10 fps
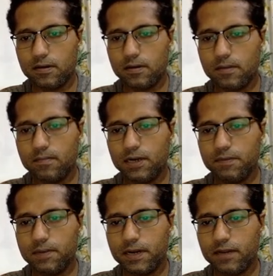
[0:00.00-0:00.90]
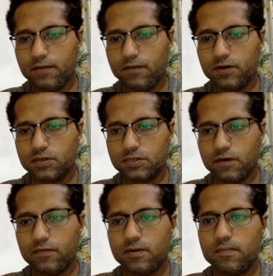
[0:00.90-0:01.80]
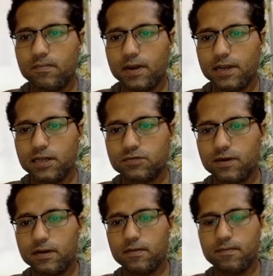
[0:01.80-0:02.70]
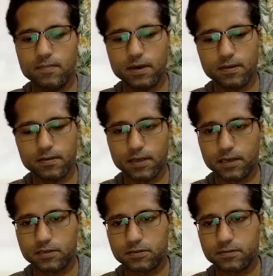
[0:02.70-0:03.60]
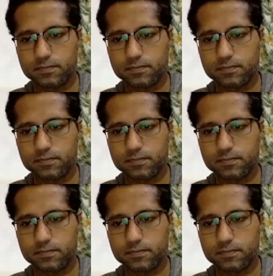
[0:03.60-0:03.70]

multiplicative inverse of minus 1 by x.